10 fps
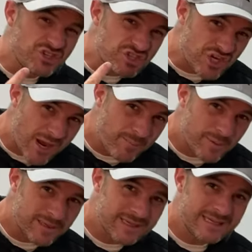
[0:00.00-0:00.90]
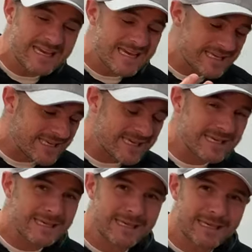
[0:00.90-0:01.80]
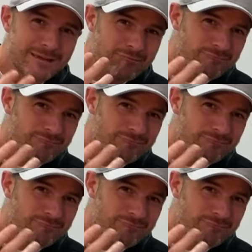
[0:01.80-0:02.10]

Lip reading: jumping, kicking,